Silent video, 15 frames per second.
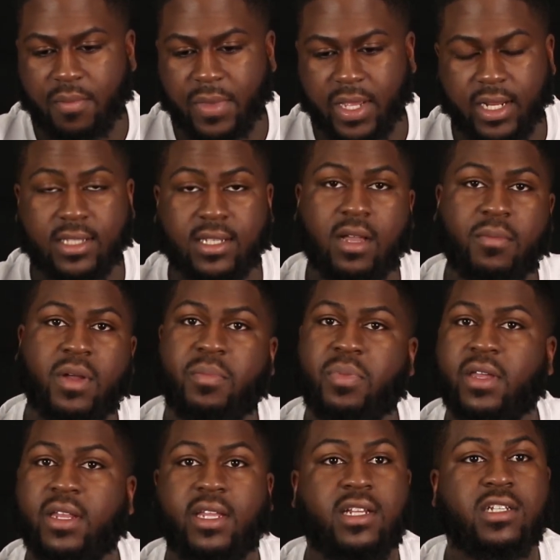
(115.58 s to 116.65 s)
Anytime I
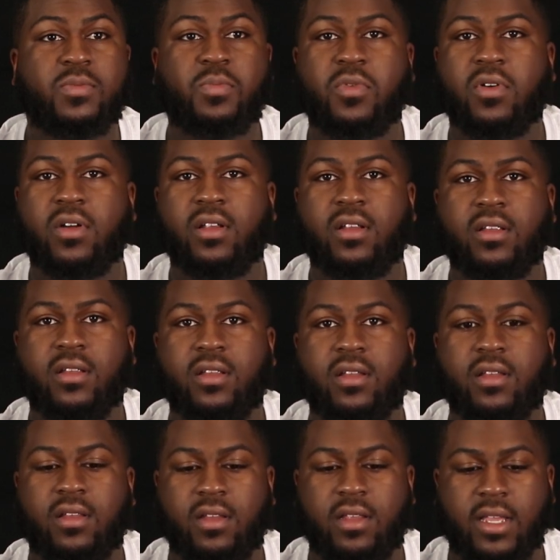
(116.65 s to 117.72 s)
played any sport,
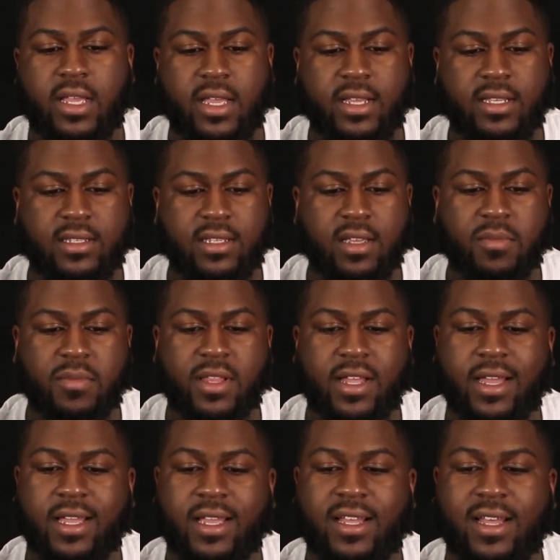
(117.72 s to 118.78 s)
it seemed
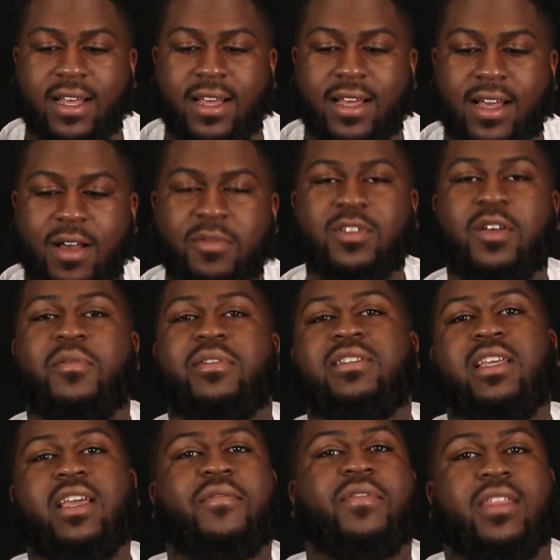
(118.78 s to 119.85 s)
like I was always
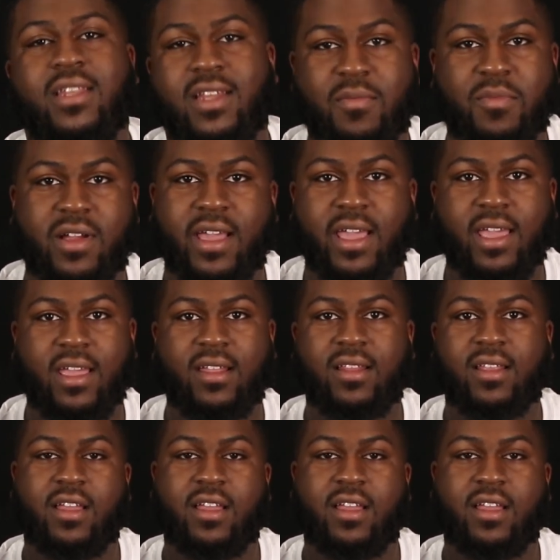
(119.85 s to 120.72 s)
given the number 8.